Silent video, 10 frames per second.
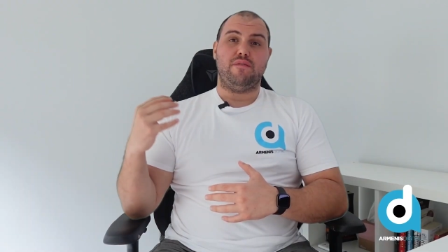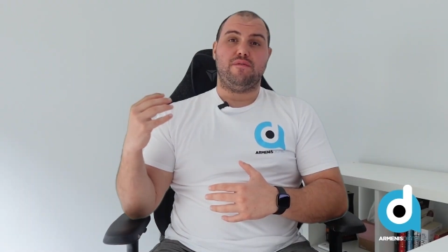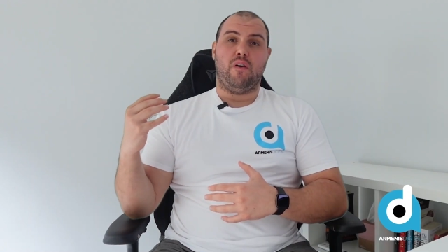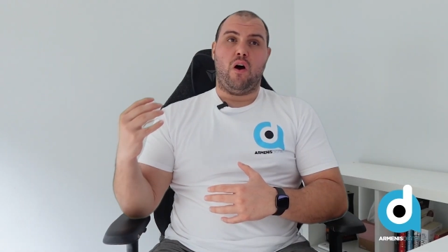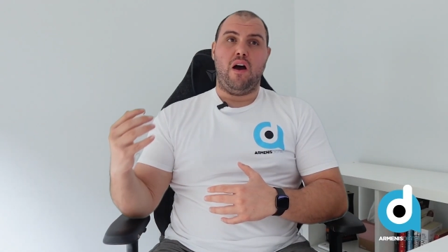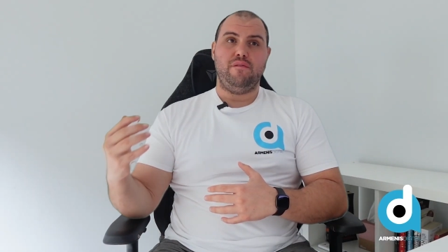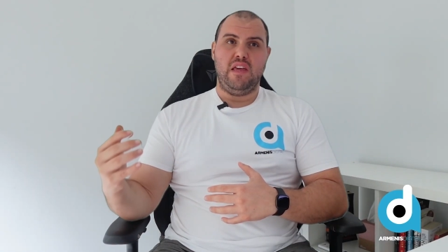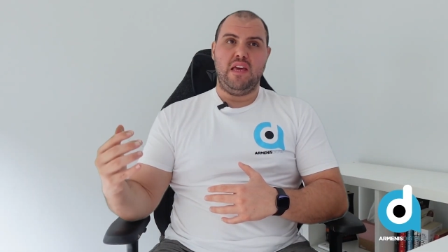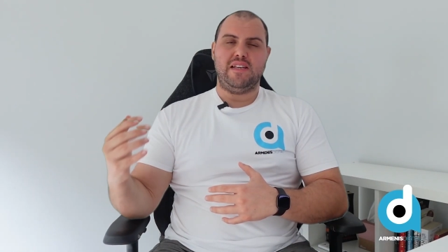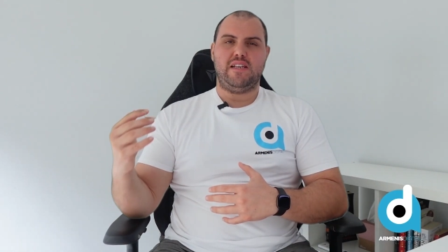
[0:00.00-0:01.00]
5
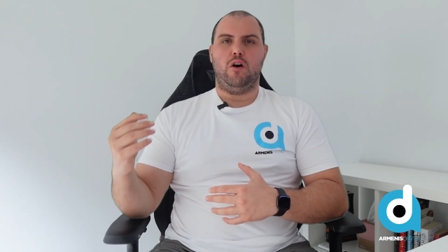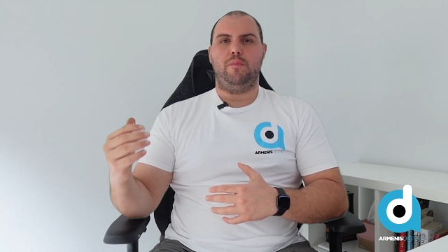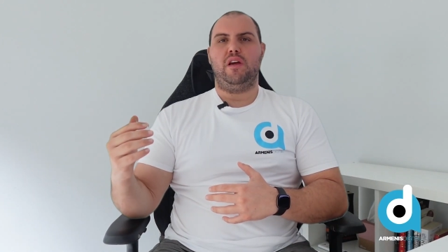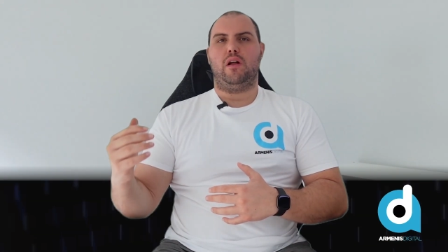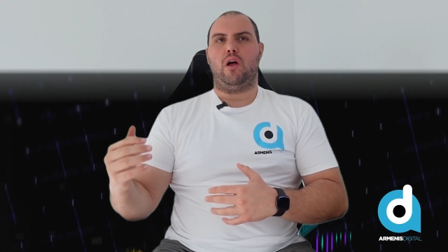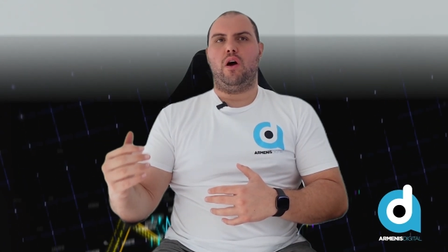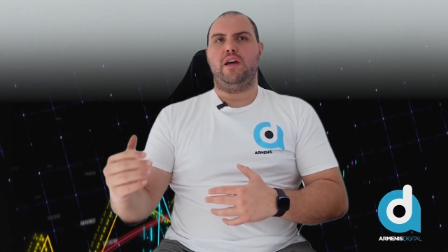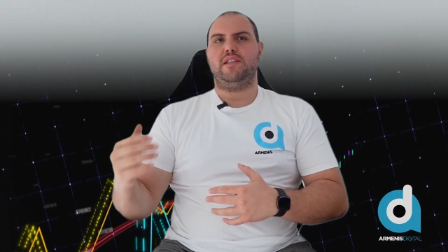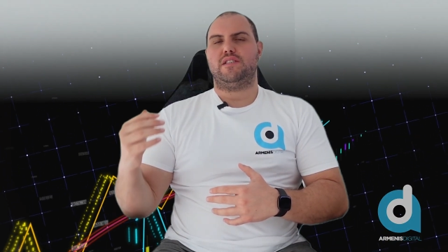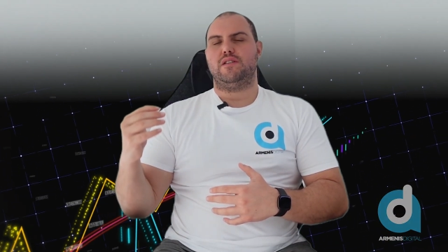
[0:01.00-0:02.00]
years helping
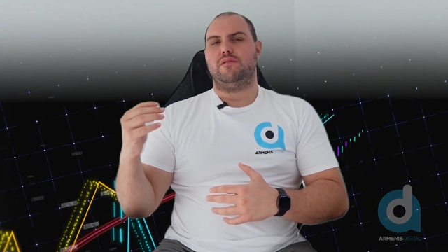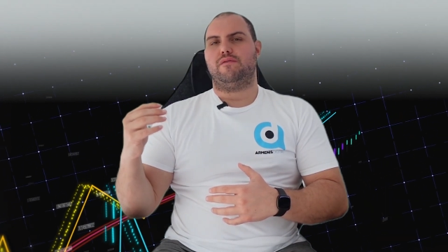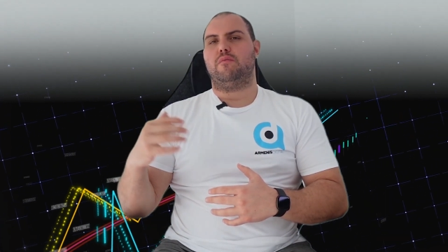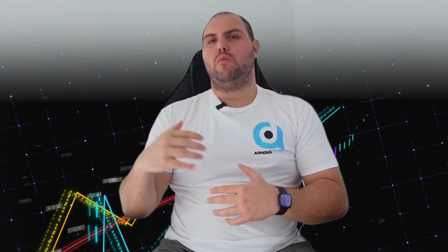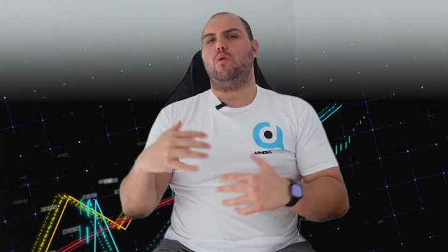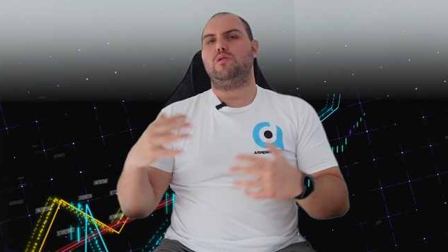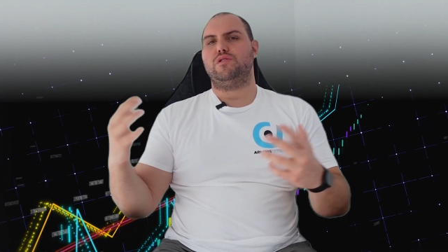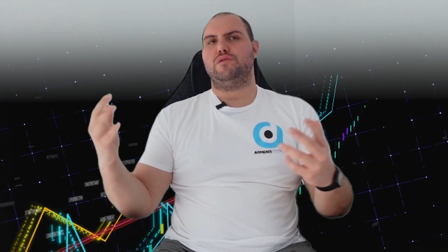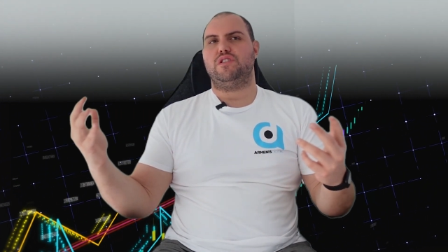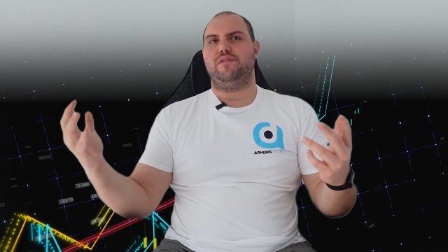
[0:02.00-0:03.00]
clients from all
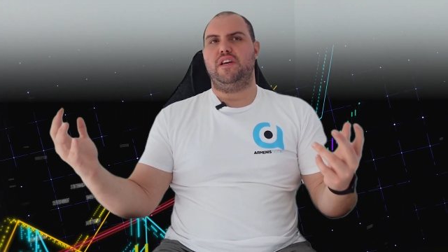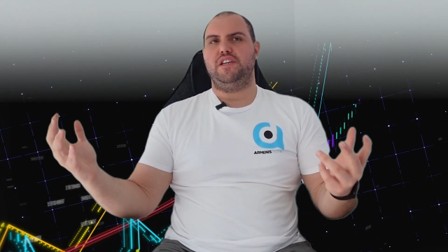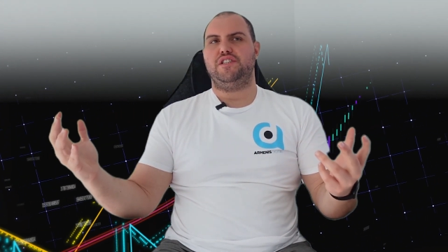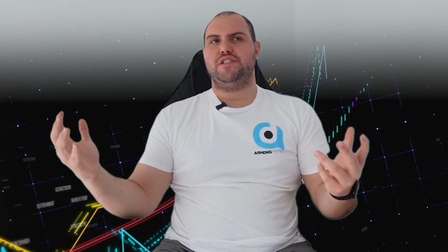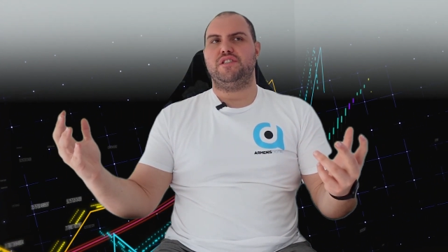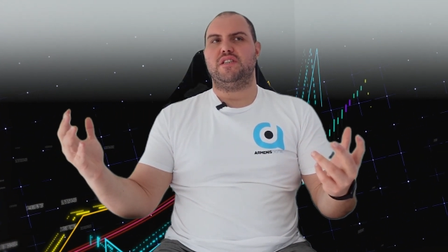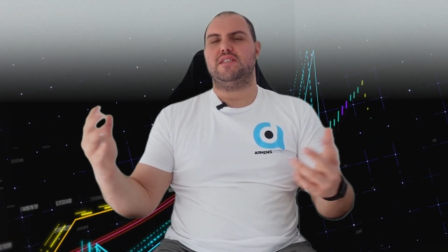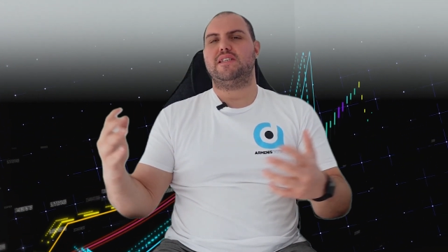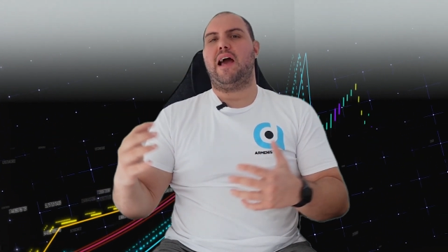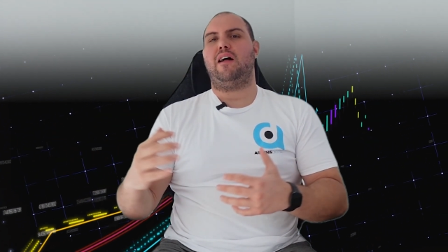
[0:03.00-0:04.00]
sorts of niches
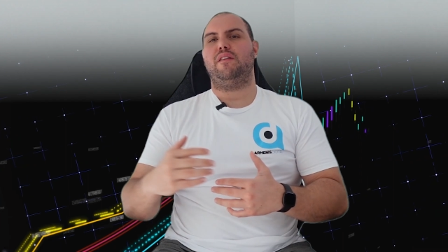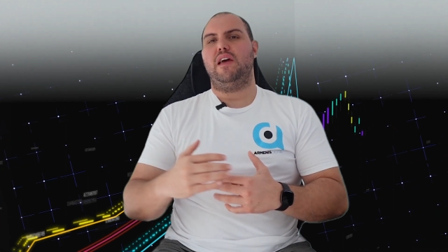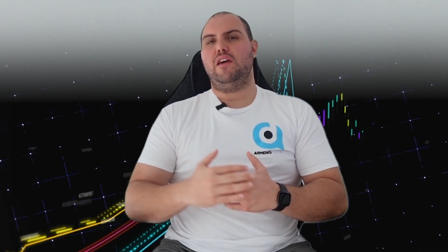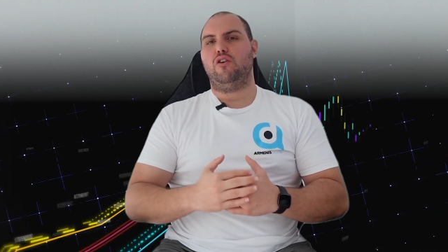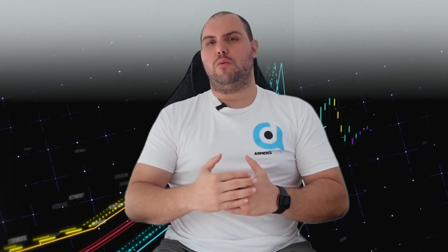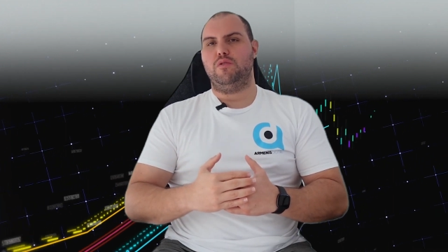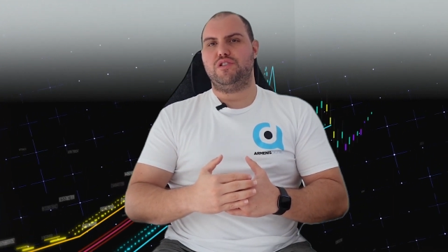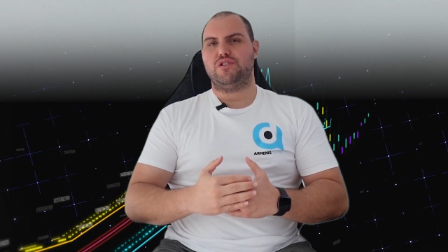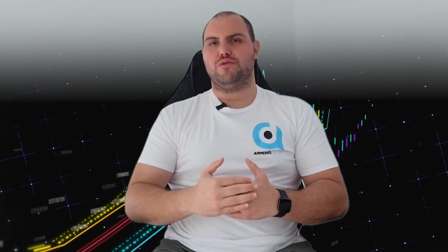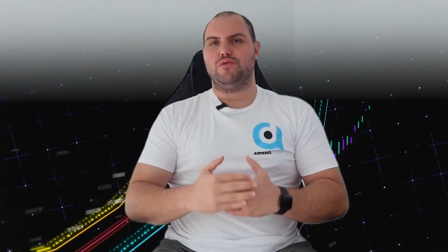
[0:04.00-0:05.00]
scale their e-commerce
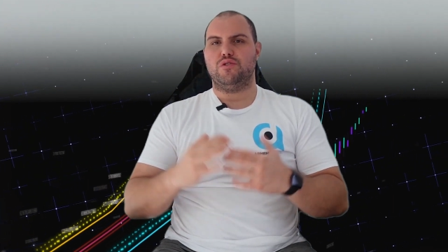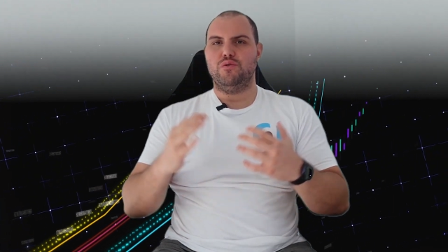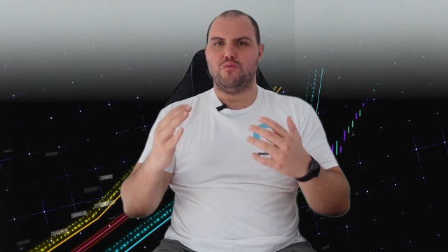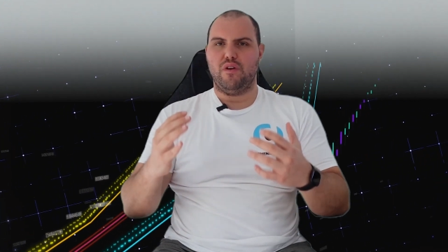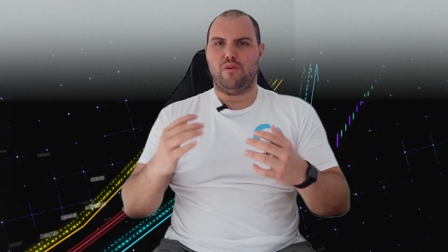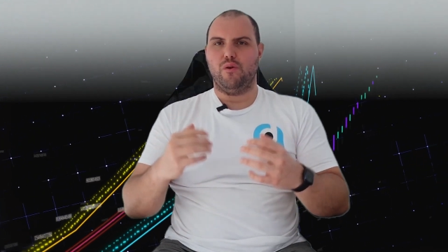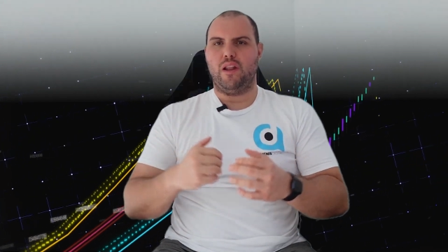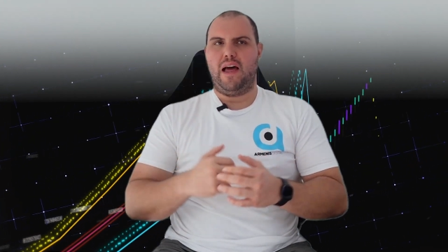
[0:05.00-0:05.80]
stores with Google